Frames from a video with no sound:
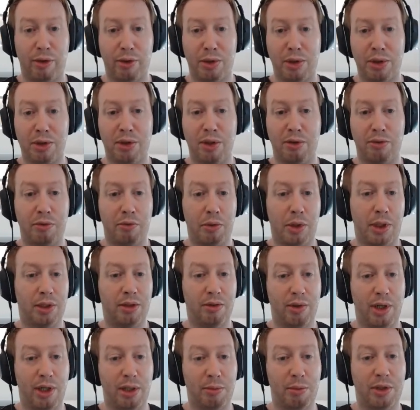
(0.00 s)
Well, front-end
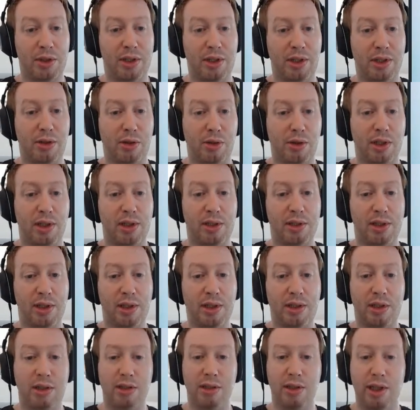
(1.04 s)
software developers in the
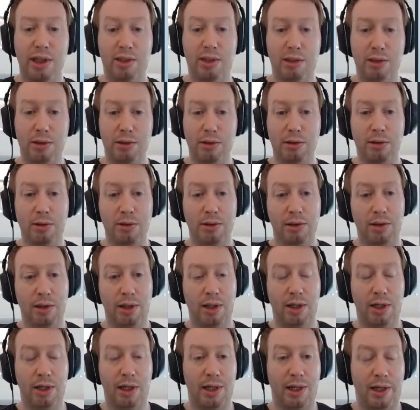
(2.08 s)
organization, they
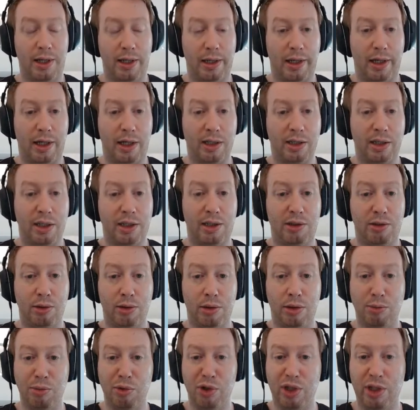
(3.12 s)
should
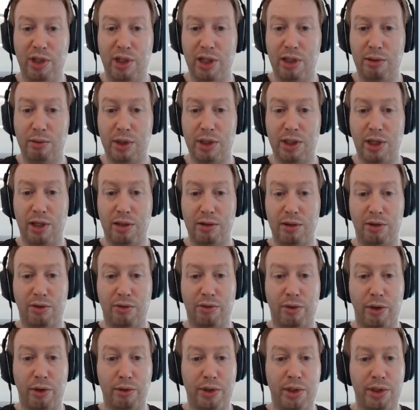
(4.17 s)
communicate
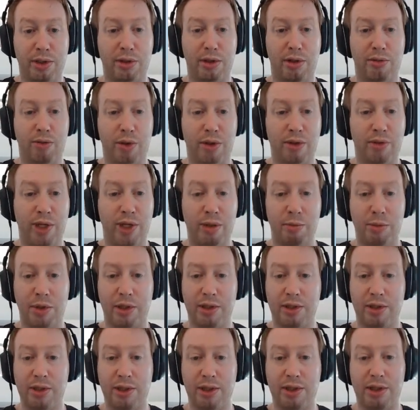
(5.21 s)
with other front-end software
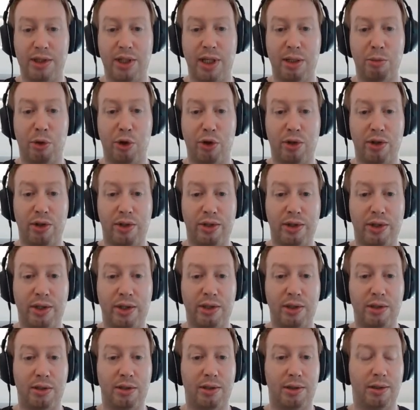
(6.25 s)
developers in the same
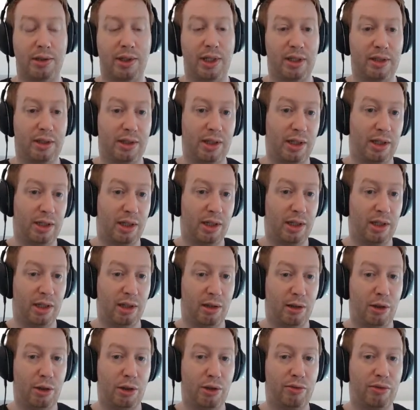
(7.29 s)
organization so that they
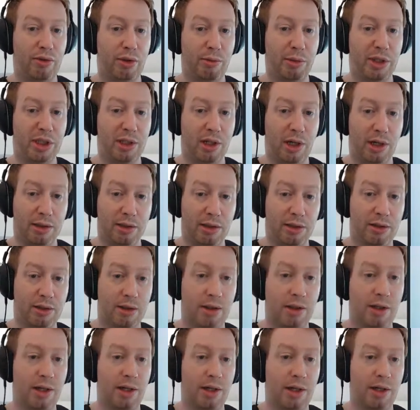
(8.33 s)
can learn from each
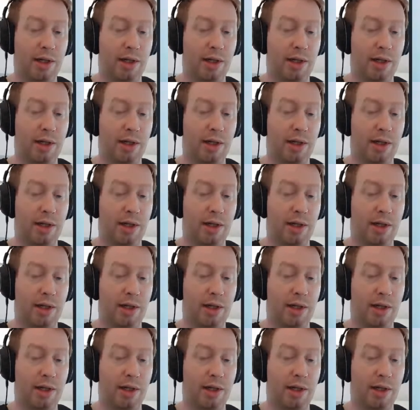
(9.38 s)
other,